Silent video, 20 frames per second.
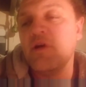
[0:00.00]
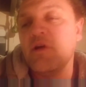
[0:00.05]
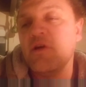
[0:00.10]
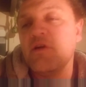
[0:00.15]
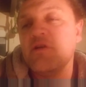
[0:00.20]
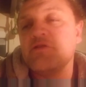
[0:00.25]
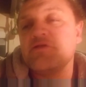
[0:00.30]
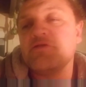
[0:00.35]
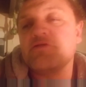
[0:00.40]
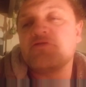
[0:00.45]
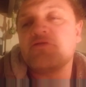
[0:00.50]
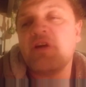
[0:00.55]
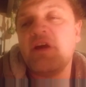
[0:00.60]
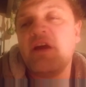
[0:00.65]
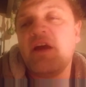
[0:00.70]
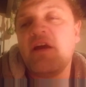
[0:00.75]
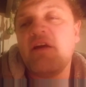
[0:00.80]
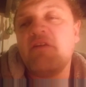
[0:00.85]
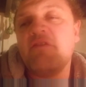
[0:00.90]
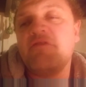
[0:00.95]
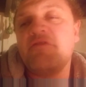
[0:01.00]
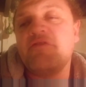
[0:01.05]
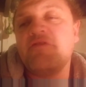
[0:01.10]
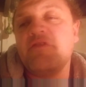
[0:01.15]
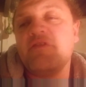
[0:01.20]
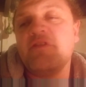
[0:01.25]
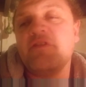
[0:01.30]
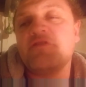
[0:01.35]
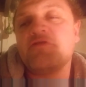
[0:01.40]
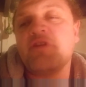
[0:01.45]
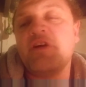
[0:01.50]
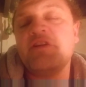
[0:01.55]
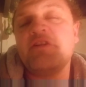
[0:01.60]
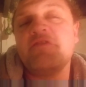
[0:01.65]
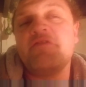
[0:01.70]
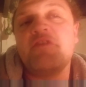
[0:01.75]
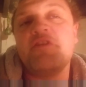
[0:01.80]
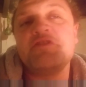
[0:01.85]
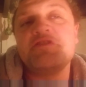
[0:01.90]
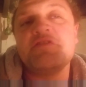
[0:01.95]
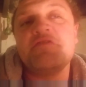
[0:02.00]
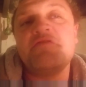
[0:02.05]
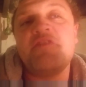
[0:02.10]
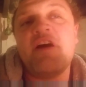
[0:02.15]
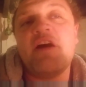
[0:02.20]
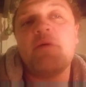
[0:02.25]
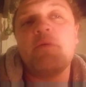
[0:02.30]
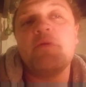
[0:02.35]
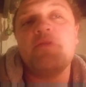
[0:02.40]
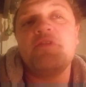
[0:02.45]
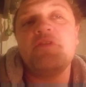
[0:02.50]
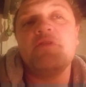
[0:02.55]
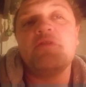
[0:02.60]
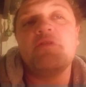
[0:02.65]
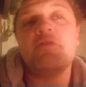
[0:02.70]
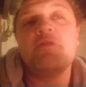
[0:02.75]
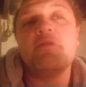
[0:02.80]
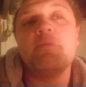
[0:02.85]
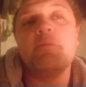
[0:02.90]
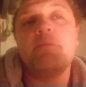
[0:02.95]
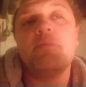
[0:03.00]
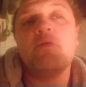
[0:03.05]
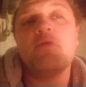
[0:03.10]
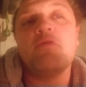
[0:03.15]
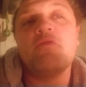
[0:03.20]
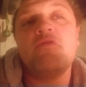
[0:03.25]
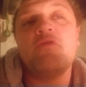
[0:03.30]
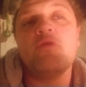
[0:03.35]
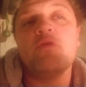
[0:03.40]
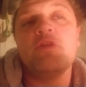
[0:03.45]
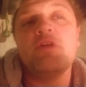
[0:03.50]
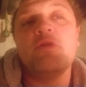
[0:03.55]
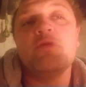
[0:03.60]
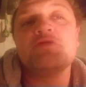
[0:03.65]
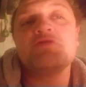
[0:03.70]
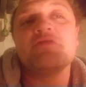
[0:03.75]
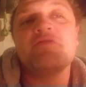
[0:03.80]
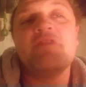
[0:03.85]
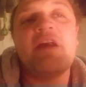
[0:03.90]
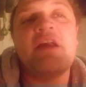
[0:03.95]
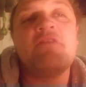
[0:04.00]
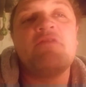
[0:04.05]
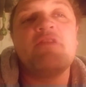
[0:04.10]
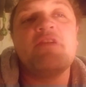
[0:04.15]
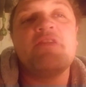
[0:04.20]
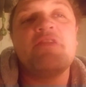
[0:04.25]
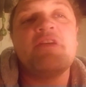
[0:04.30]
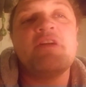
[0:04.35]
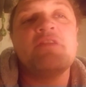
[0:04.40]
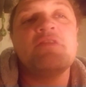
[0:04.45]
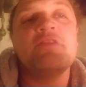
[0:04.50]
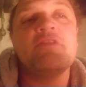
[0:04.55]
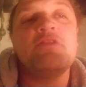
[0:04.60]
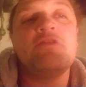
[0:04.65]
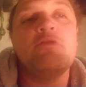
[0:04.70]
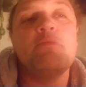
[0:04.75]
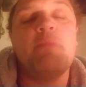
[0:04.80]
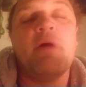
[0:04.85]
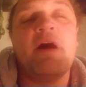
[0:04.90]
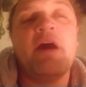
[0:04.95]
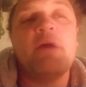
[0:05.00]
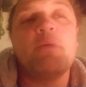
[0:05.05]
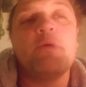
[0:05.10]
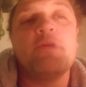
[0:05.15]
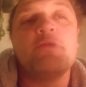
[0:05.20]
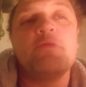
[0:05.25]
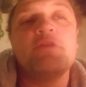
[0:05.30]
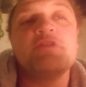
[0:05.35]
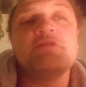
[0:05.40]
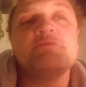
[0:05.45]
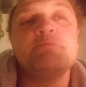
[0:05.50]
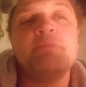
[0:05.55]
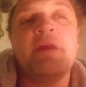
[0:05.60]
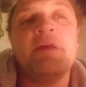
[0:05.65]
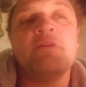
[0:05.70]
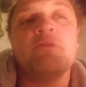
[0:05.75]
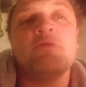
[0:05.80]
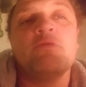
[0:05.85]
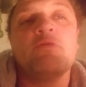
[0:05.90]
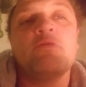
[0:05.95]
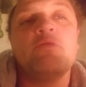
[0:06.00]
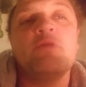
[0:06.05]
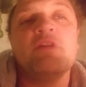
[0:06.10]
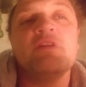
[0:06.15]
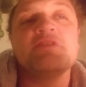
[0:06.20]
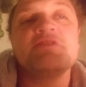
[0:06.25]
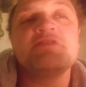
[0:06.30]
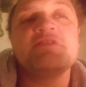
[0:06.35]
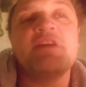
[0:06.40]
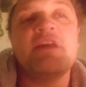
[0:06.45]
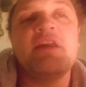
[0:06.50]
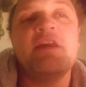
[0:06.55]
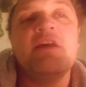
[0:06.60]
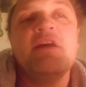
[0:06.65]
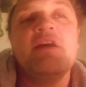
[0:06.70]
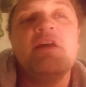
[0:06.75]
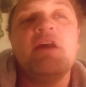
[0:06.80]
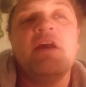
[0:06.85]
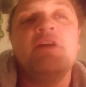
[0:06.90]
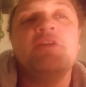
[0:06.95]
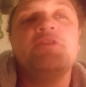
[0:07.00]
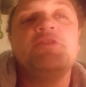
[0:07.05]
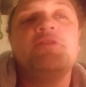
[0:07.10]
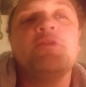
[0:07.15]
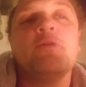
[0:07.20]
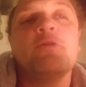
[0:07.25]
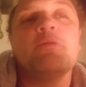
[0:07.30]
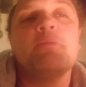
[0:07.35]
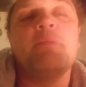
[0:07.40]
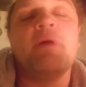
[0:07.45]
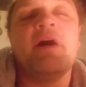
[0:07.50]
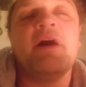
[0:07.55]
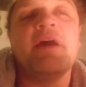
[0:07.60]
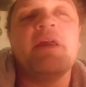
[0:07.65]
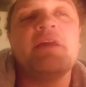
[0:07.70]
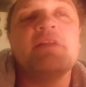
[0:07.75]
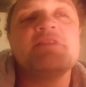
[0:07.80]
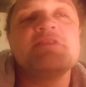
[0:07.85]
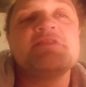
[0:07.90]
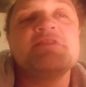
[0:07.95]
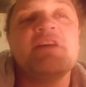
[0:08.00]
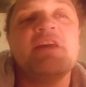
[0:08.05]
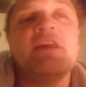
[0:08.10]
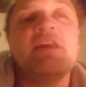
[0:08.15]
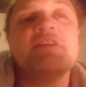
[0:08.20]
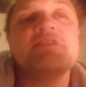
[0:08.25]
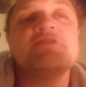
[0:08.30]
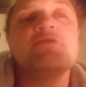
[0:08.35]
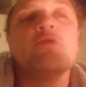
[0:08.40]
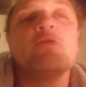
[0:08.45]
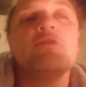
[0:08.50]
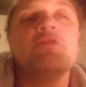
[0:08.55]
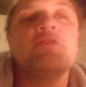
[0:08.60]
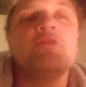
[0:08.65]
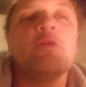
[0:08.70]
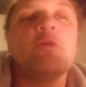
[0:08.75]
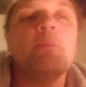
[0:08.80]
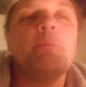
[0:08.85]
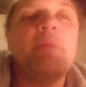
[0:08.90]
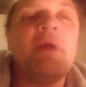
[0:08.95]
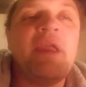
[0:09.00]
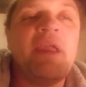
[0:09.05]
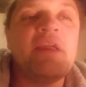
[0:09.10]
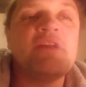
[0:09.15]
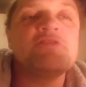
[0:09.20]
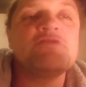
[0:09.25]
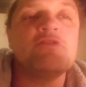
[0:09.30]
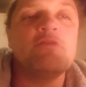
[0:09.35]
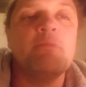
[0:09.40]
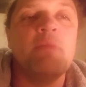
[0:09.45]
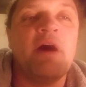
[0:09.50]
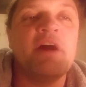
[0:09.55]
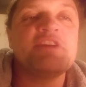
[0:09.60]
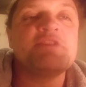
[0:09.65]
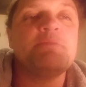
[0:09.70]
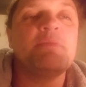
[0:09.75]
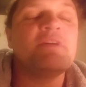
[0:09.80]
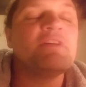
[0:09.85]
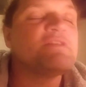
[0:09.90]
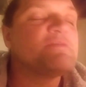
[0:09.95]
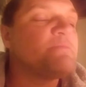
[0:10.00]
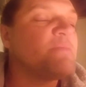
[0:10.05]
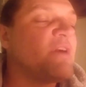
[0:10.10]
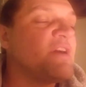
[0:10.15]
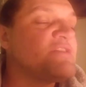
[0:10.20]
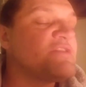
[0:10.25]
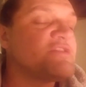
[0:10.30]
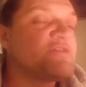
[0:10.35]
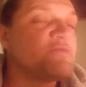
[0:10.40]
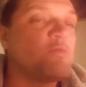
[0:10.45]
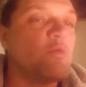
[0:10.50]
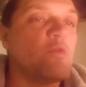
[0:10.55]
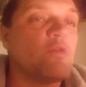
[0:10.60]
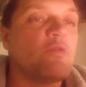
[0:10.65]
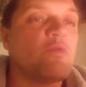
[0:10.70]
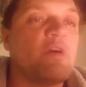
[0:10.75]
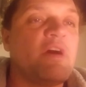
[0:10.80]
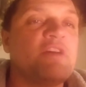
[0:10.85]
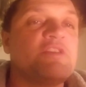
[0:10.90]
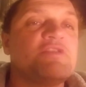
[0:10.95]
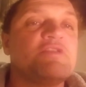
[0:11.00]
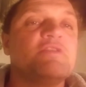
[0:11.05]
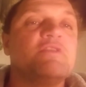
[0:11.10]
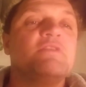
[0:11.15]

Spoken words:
So try diversify with your portfolios of everything that you buy, whether it's metal or real estate, and don't buy in cities. Don't pay too much because prices will crash.